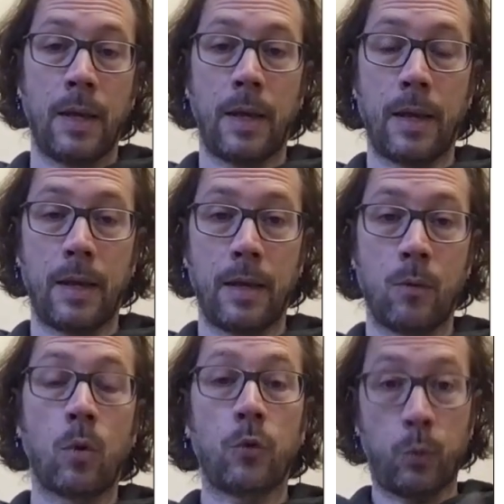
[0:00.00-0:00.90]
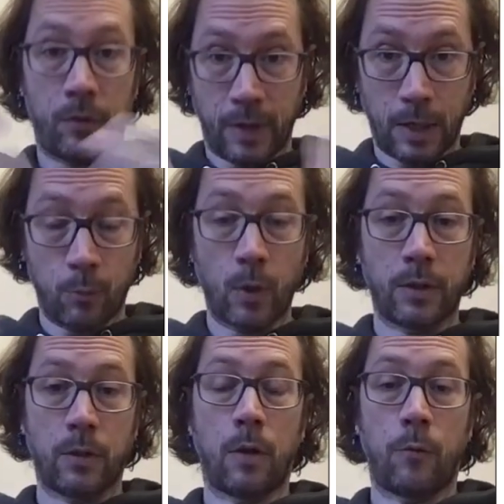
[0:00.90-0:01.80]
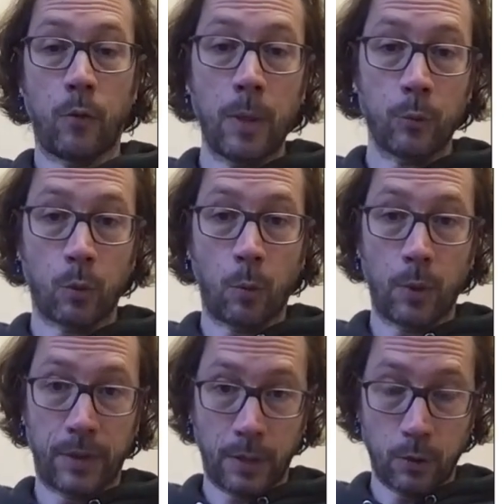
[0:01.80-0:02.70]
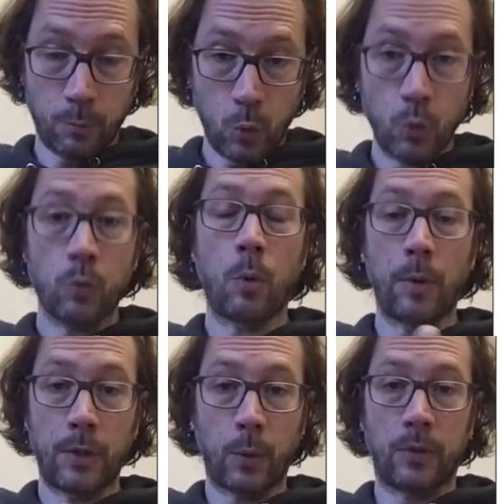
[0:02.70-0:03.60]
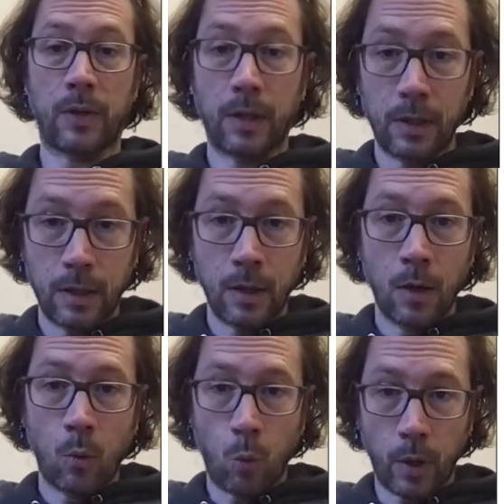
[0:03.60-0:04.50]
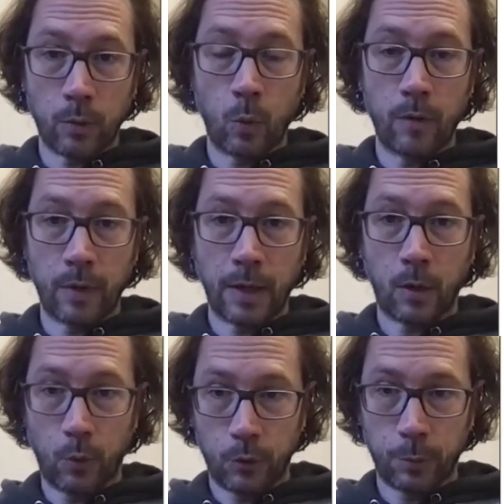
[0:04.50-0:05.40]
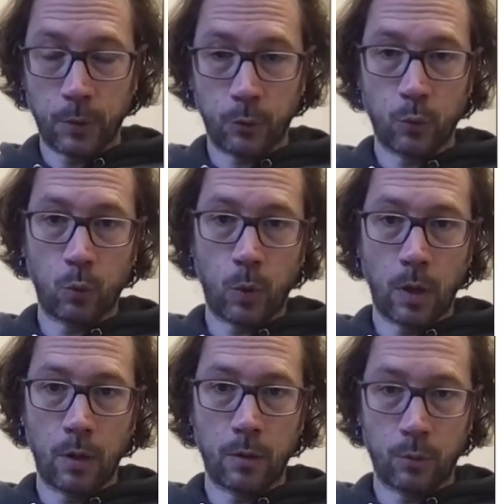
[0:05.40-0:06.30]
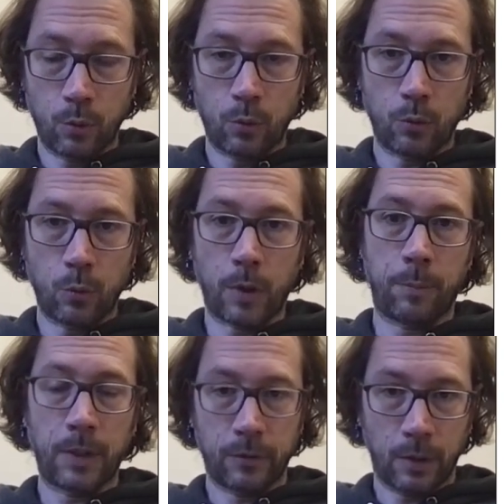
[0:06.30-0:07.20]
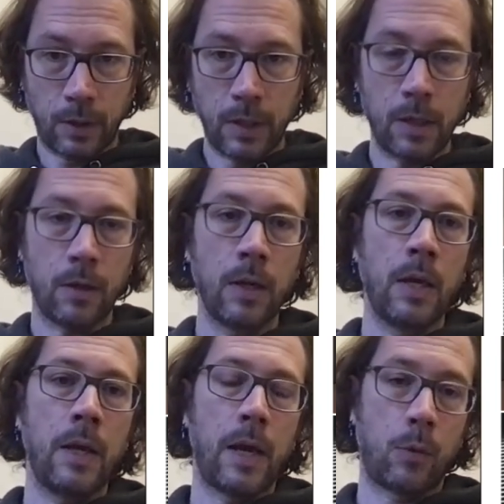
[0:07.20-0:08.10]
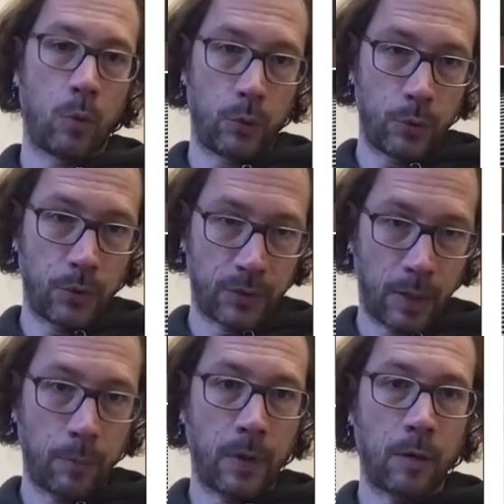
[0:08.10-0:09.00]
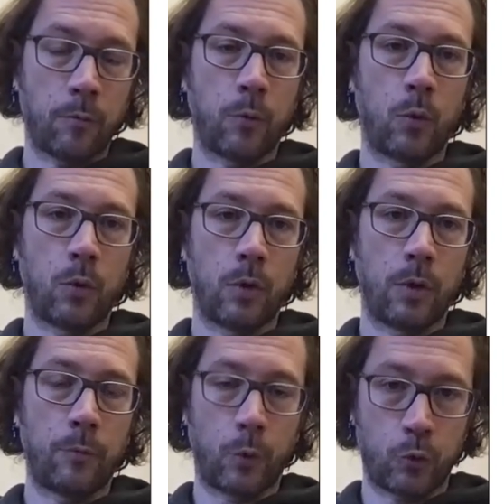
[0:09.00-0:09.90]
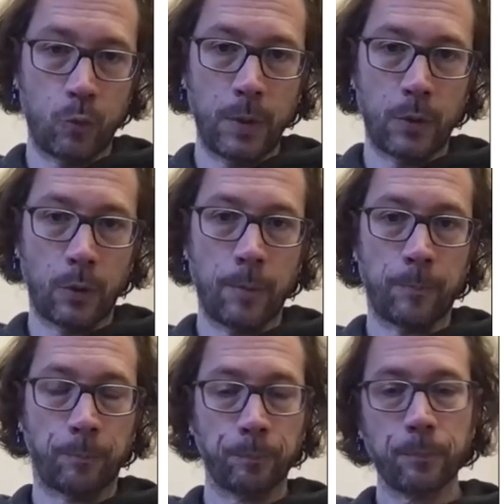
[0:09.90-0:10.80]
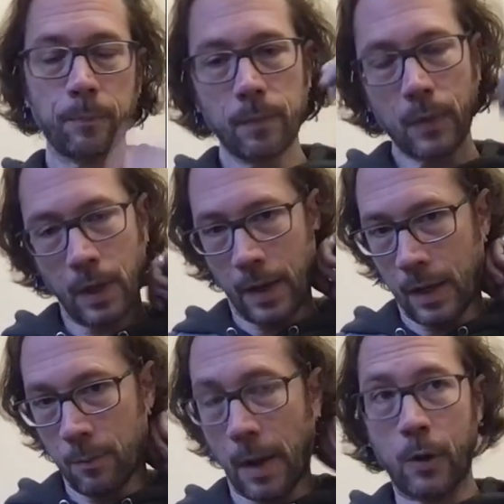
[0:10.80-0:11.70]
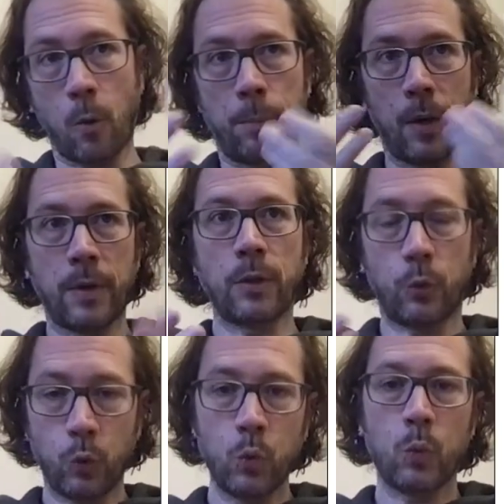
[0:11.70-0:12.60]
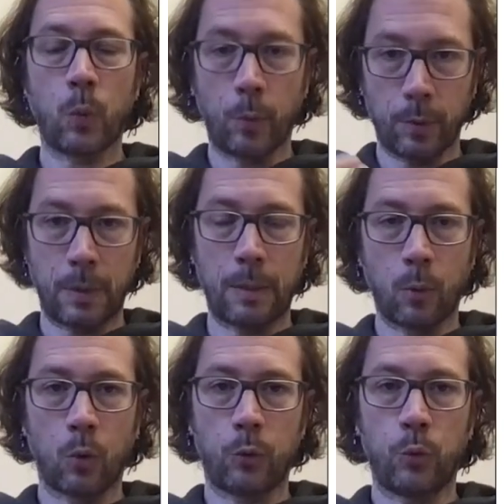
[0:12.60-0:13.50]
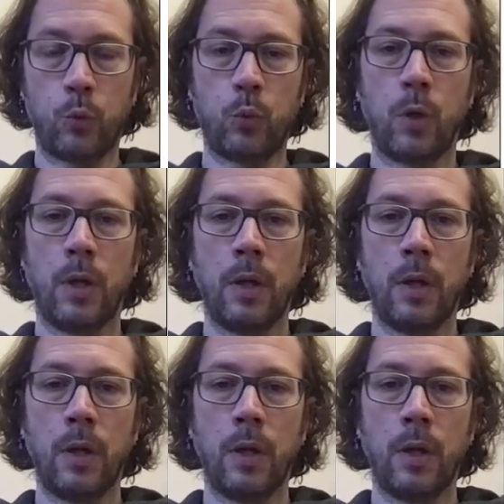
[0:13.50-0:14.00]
And once we've calibrated our frame, so we will take the moon, we will know exactly what wavelength corresponds to what pixel here, and we'll do the same thing for Jupiter. And by comparing the two, we would be able to